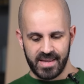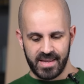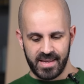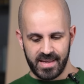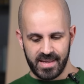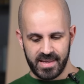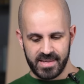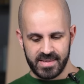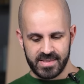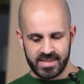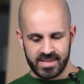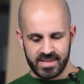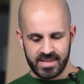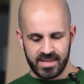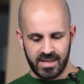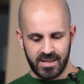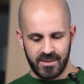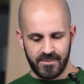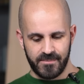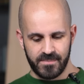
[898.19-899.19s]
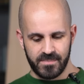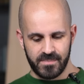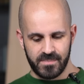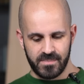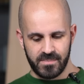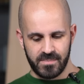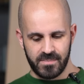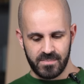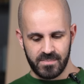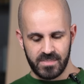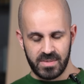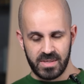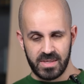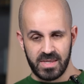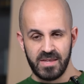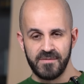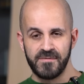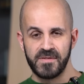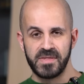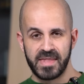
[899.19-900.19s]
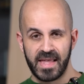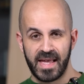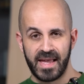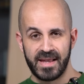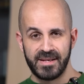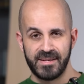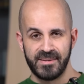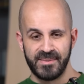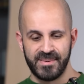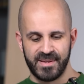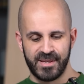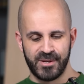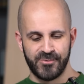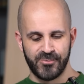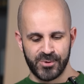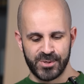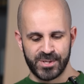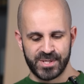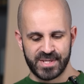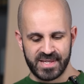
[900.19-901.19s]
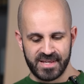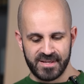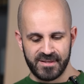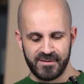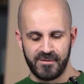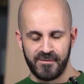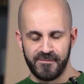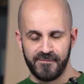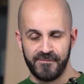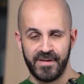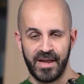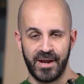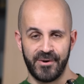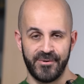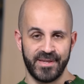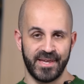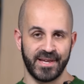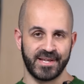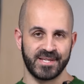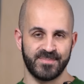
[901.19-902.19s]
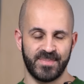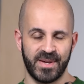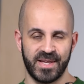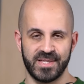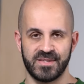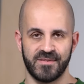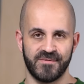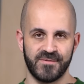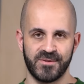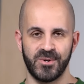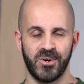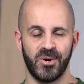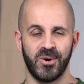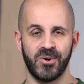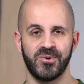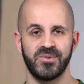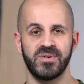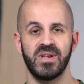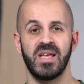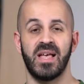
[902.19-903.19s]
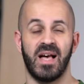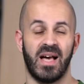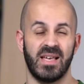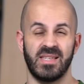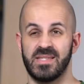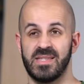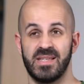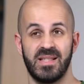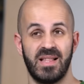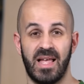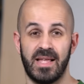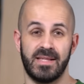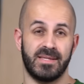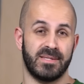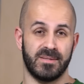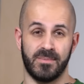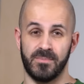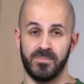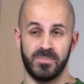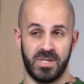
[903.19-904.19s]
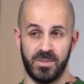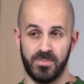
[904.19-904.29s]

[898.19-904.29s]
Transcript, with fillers: And um, even then, it was still very expensive to own. I still had some